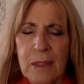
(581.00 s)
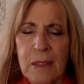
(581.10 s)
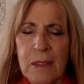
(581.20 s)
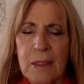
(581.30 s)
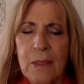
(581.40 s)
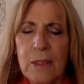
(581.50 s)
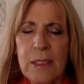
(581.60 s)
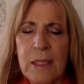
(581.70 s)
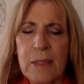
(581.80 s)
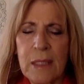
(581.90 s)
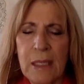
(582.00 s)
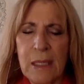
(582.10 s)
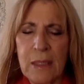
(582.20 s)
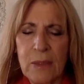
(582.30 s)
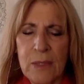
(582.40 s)
going down the
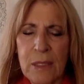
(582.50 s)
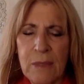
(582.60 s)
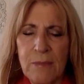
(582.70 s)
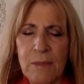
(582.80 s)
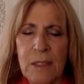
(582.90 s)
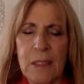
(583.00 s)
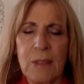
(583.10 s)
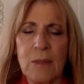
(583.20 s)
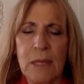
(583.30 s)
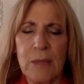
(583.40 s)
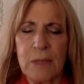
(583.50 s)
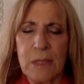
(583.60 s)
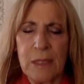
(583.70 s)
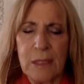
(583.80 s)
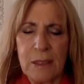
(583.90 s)
ankles and the feet and grounding
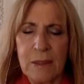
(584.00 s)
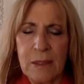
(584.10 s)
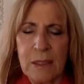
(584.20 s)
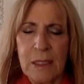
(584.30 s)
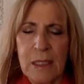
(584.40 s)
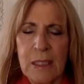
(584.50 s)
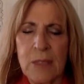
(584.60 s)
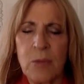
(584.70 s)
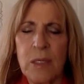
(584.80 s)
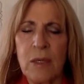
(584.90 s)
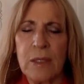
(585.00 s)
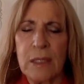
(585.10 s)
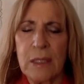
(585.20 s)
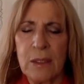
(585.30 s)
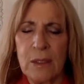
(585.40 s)
because we are
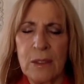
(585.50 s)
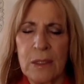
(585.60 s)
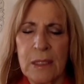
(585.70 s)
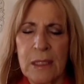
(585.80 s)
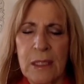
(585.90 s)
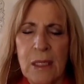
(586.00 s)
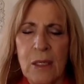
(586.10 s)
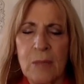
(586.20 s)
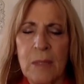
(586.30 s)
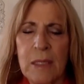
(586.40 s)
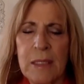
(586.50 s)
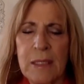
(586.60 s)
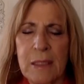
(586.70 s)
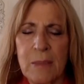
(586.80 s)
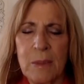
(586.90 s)
here. Our body
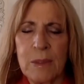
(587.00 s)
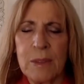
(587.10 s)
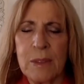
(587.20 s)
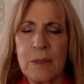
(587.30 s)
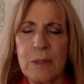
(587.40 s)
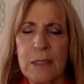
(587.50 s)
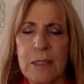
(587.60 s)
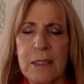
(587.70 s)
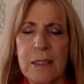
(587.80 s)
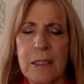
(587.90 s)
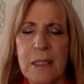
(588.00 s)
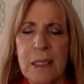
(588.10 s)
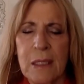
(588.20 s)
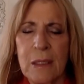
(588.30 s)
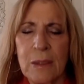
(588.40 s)
temple is the greatest
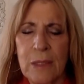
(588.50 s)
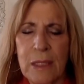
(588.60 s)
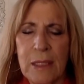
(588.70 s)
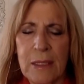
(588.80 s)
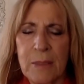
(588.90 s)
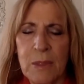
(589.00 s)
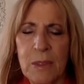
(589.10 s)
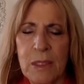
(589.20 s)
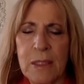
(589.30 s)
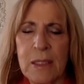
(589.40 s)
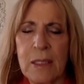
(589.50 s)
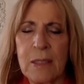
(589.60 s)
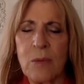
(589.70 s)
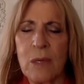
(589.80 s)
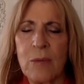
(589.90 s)
learning experience. That is
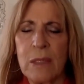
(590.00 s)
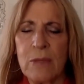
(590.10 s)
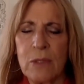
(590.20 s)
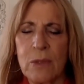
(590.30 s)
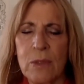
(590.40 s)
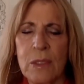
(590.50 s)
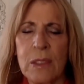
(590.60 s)
why we have chosen